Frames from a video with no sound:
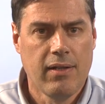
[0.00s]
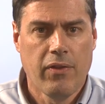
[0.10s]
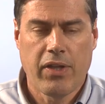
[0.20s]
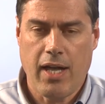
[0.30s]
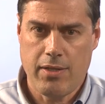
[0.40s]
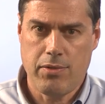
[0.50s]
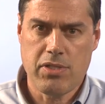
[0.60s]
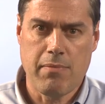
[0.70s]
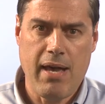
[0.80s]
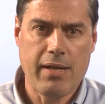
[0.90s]
God used
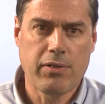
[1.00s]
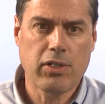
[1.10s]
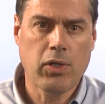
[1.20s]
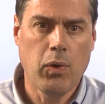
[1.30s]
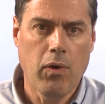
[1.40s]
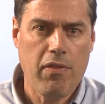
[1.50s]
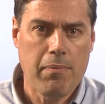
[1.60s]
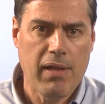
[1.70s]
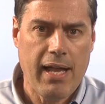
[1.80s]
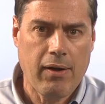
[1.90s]
the matter at the core of the
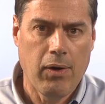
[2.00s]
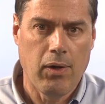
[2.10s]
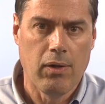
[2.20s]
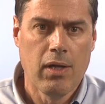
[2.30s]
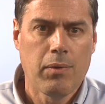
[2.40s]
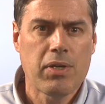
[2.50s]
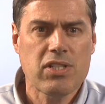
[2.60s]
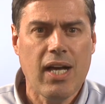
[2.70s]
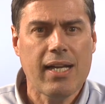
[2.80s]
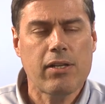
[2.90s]
black hole, which
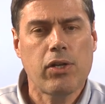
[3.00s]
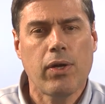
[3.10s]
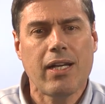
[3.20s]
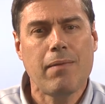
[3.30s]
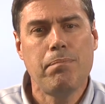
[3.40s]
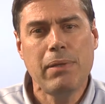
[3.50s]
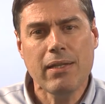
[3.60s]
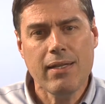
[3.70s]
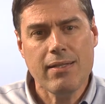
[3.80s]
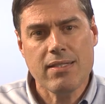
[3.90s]
God had created
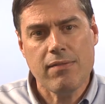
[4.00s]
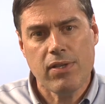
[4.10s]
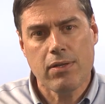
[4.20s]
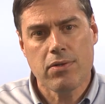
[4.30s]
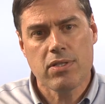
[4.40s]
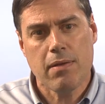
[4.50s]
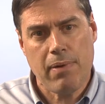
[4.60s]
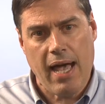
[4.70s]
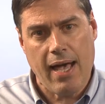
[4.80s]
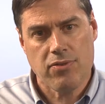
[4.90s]
billions of years in the
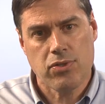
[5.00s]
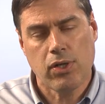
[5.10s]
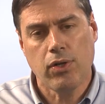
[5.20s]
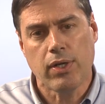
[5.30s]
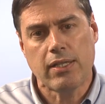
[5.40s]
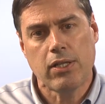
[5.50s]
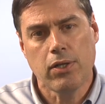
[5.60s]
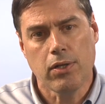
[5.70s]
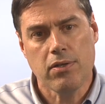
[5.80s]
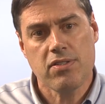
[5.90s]
past to create the
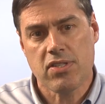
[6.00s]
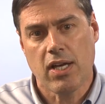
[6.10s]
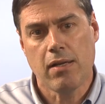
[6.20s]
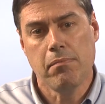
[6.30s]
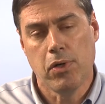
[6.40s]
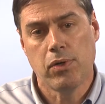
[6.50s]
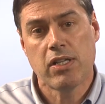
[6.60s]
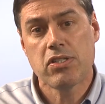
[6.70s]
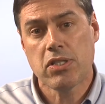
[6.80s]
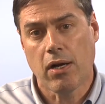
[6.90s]
Earth, Sun, Moon,
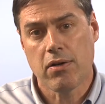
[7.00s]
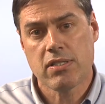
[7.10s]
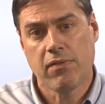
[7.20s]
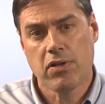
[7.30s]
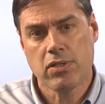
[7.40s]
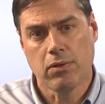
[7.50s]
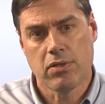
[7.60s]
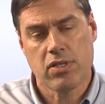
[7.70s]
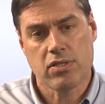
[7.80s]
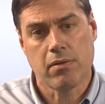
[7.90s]
and stars of our solar
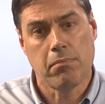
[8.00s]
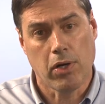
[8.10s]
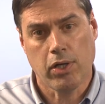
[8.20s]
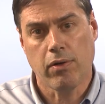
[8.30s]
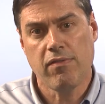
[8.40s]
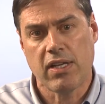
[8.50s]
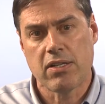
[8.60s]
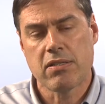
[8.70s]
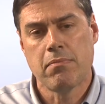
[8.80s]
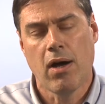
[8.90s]
system, Mercury,
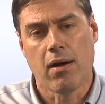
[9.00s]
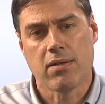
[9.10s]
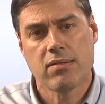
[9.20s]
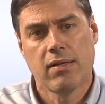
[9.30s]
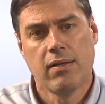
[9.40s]
Venus, and Mars.